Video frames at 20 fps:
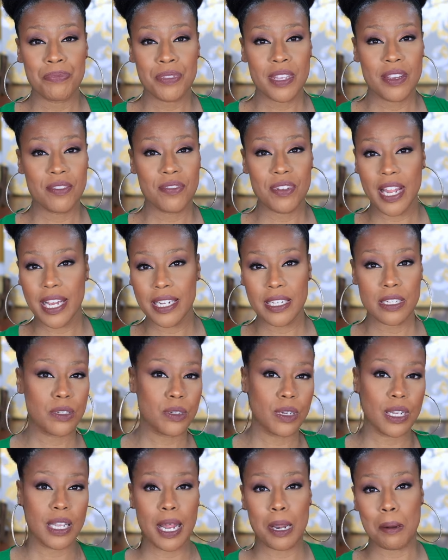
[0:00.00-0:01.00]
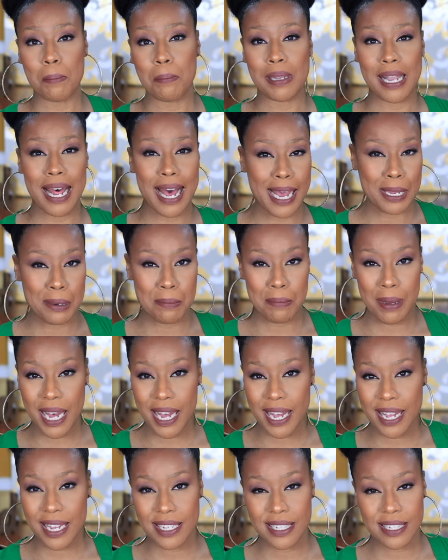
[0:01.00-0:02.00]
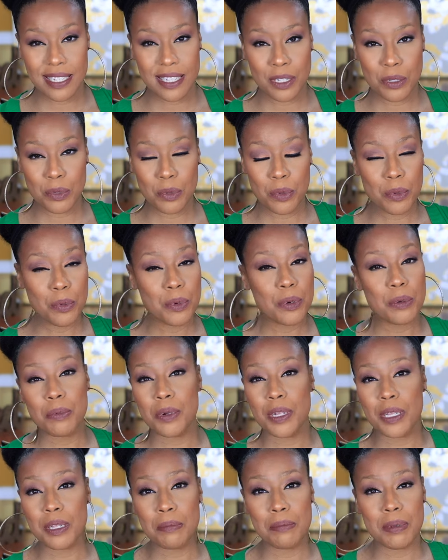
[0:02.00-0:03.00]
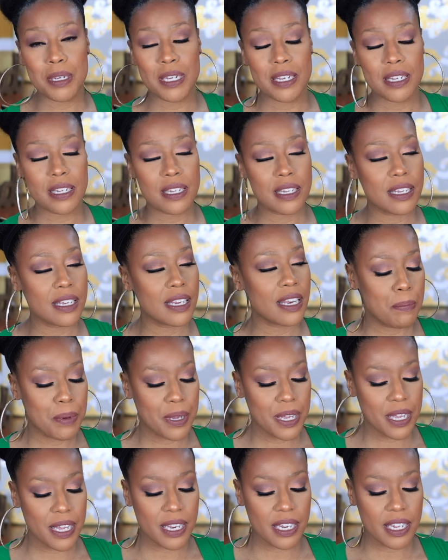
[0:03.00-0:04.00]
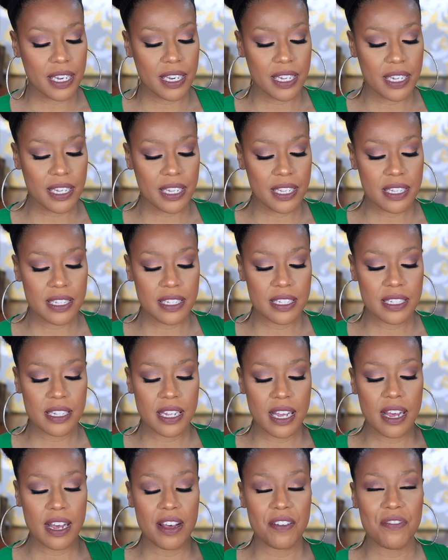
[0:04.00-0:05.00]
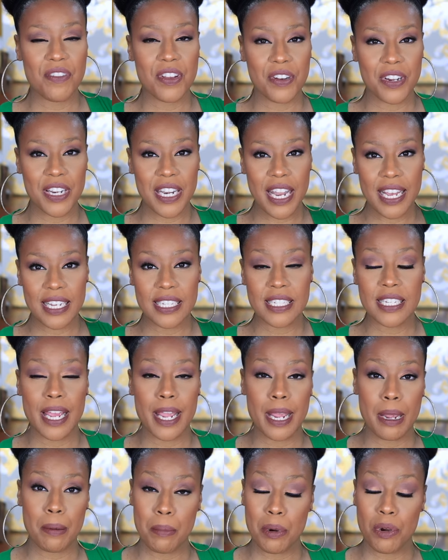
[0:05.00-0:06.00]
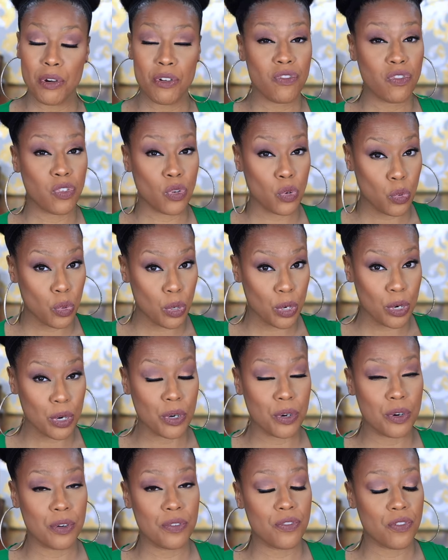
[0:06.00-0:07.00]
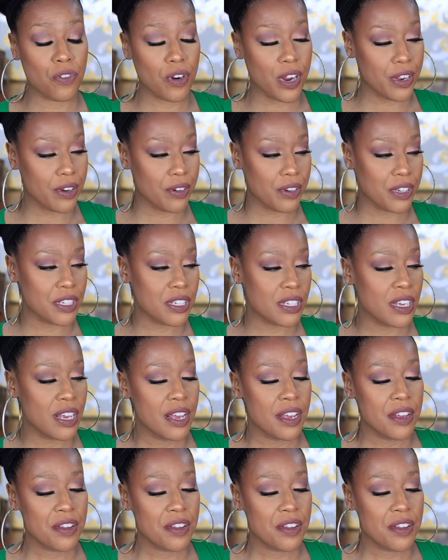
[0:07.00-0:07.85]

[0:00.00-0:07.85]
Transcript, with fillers: like to do a lot of blind buys. This one would really be good, but it is a very nice amber floral fragrance.